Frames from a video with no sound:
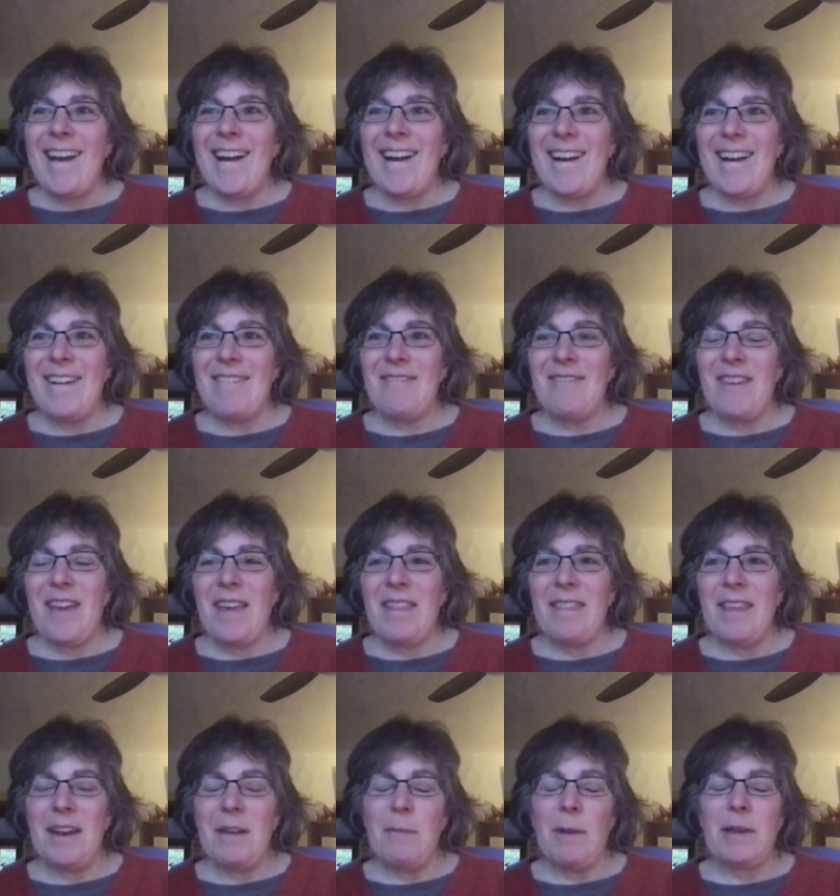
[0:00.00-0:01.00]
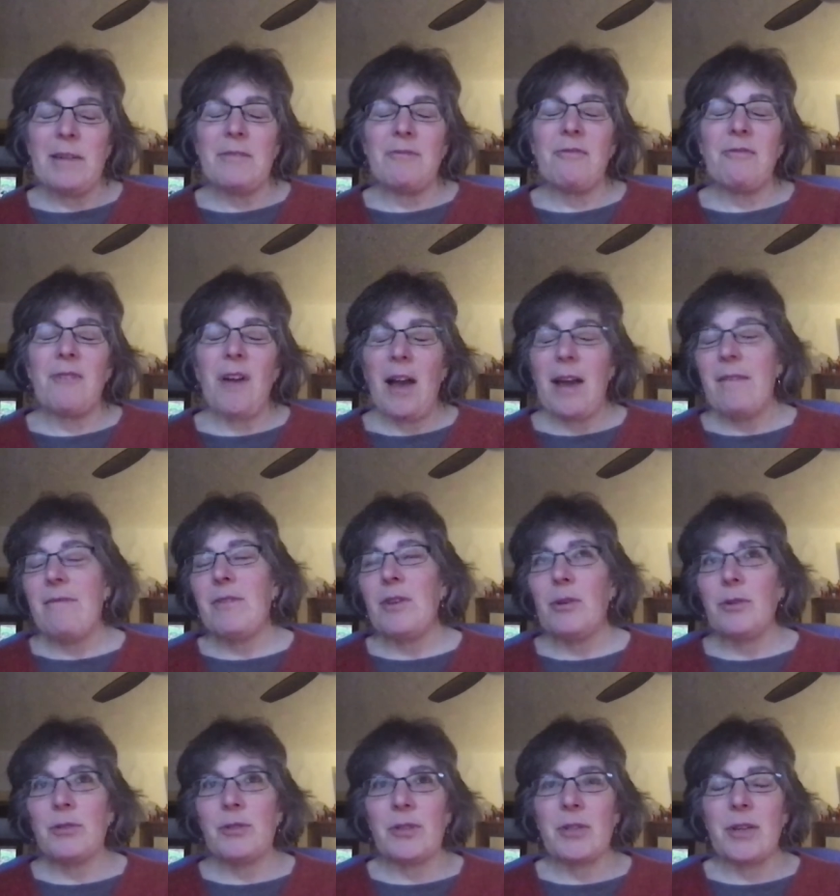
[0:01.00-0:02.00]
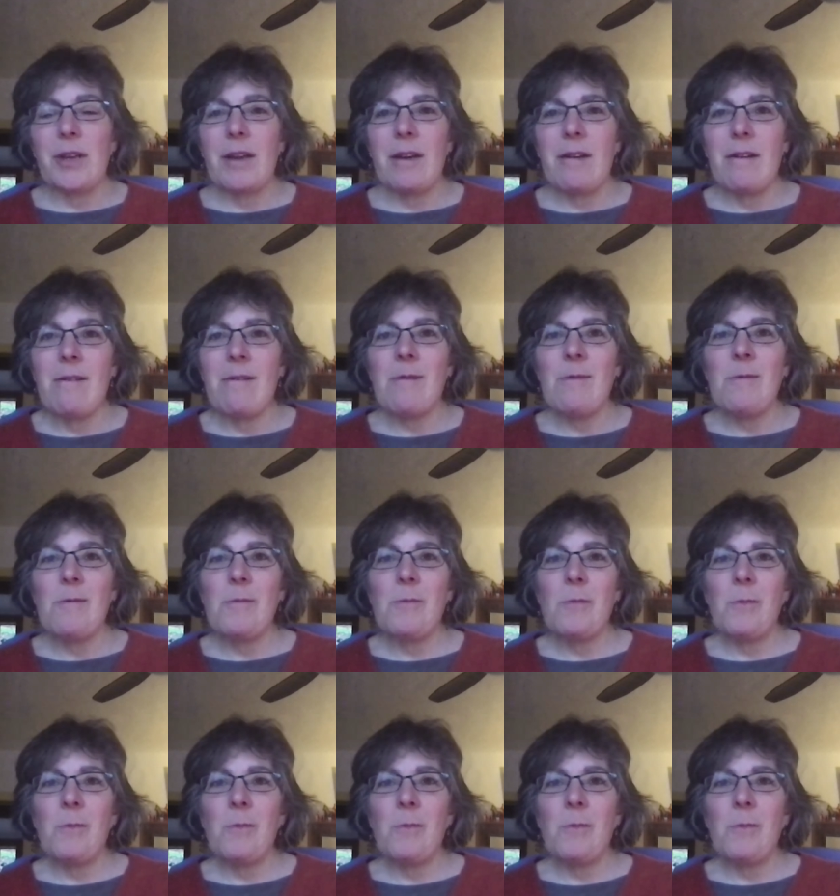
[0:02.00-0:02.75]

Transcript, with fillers: Um, and then about five years ago,